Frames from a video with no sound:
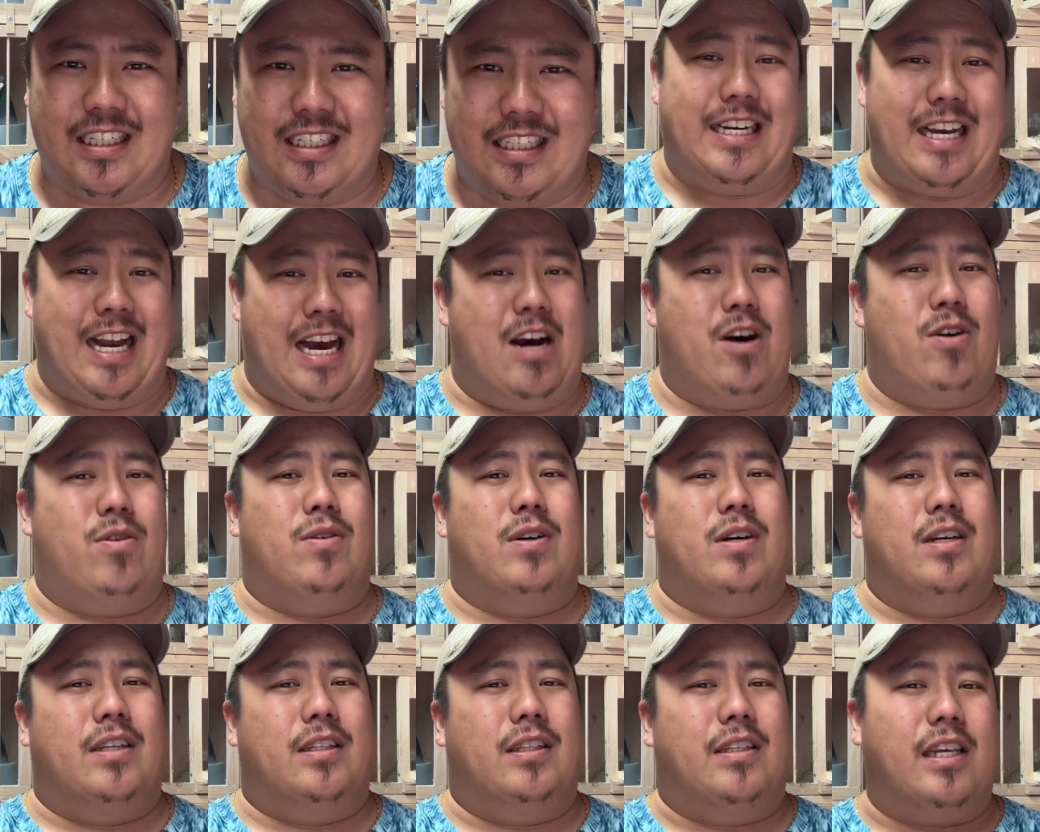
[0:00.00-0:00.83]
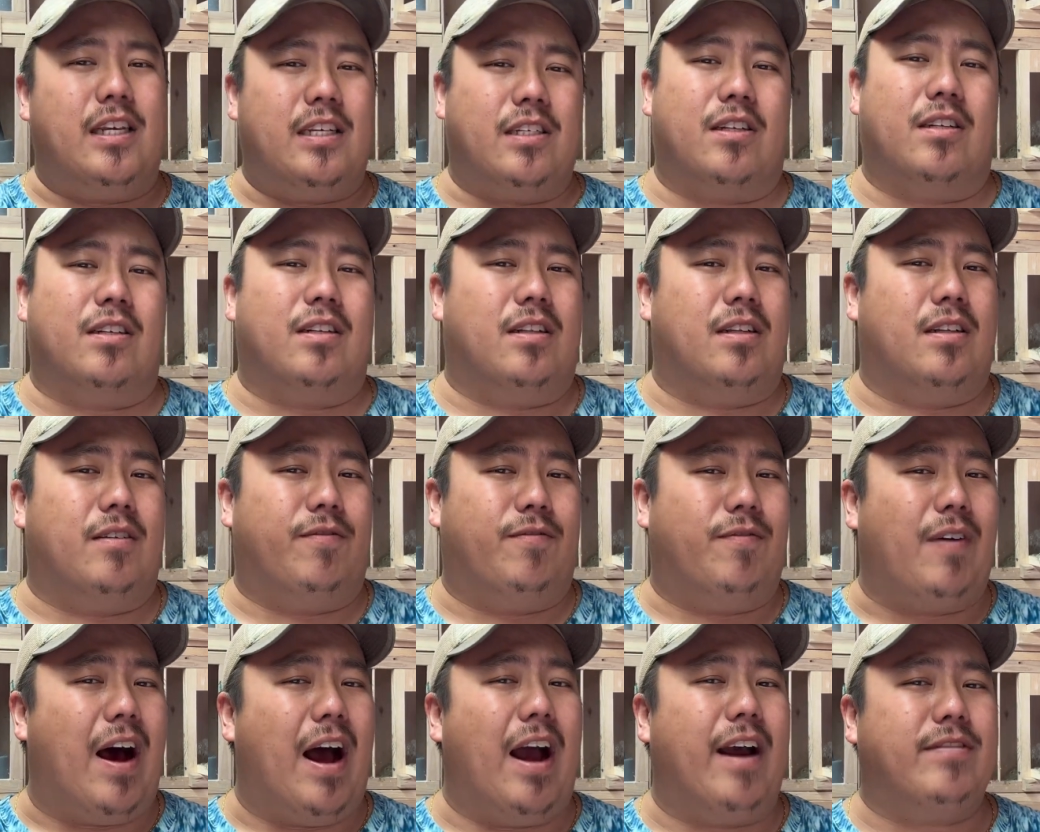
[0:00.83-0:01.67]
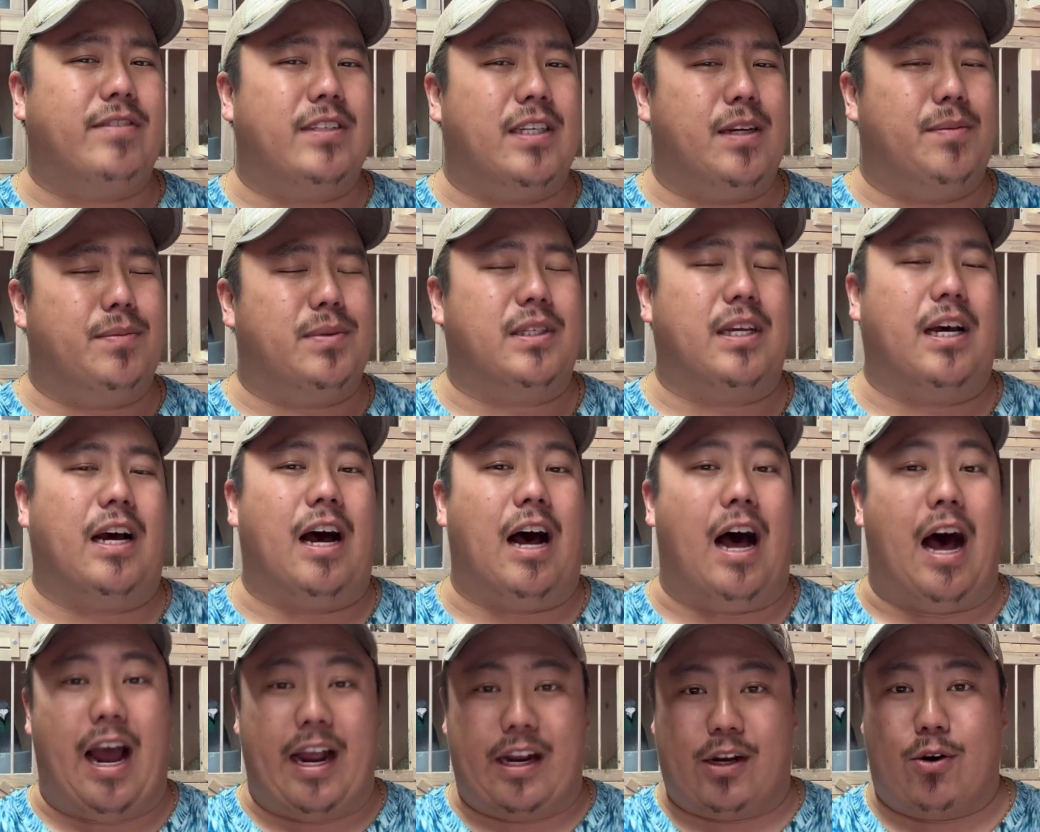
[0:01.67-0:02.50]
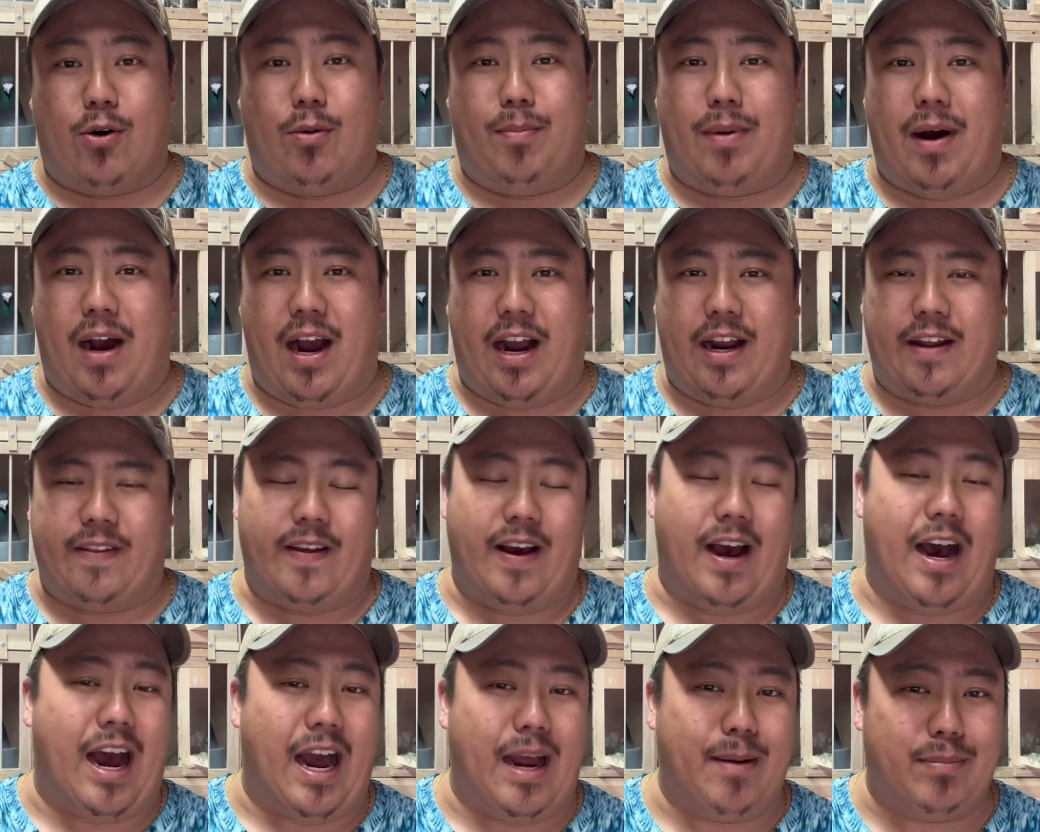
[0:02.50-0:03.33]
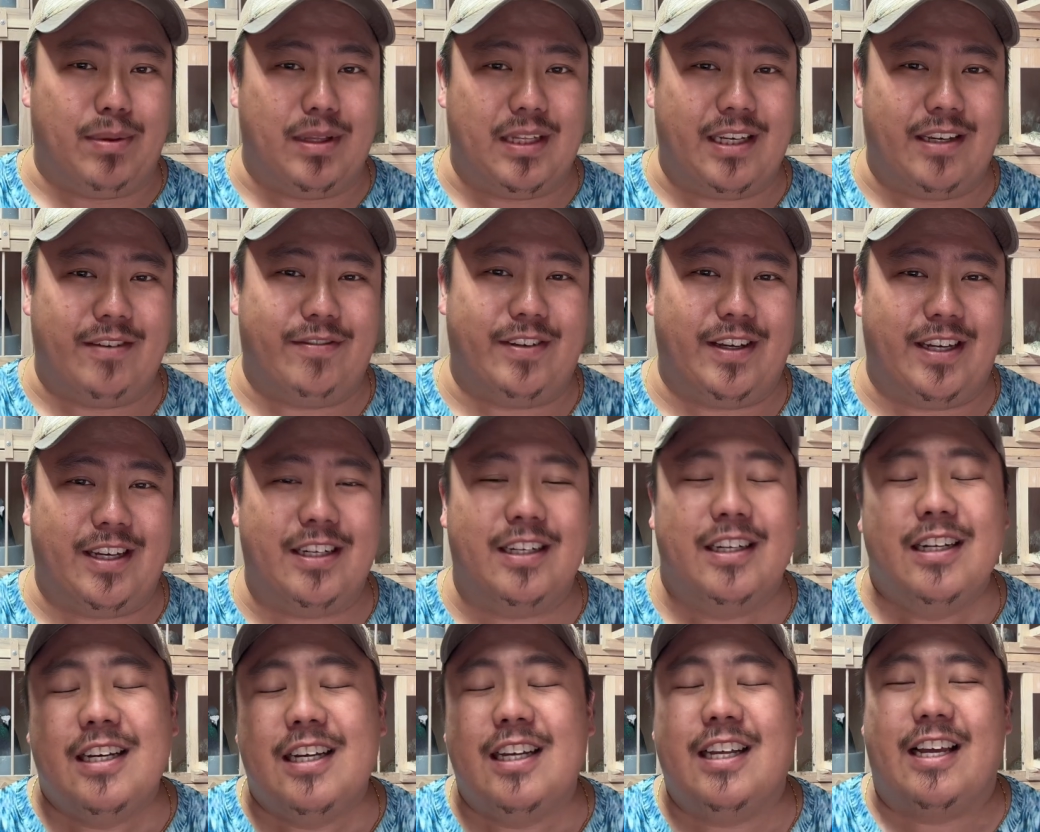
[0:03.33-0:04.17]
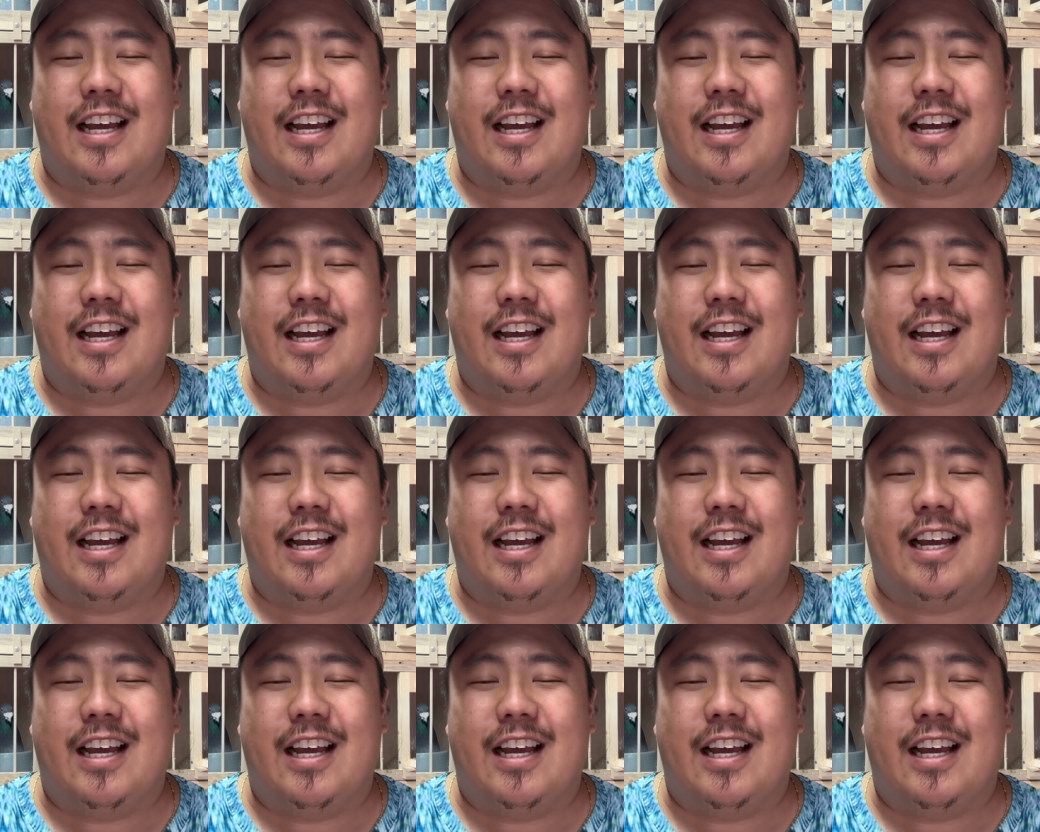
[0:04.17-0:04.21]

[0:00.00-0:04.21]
Now, these are the 5 tips that I go by, that I believe in,